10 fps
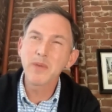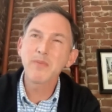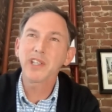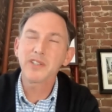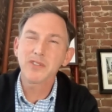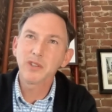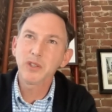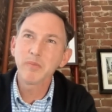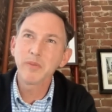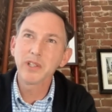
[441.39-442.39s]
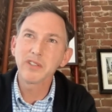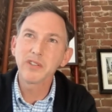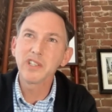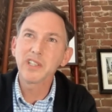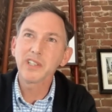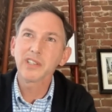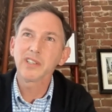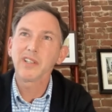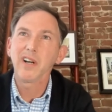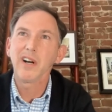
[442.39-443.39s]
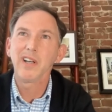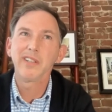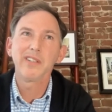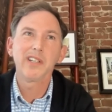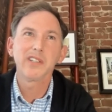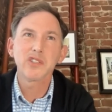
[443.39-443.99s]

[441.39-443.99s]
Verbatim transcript: make us a little bit unique on uh,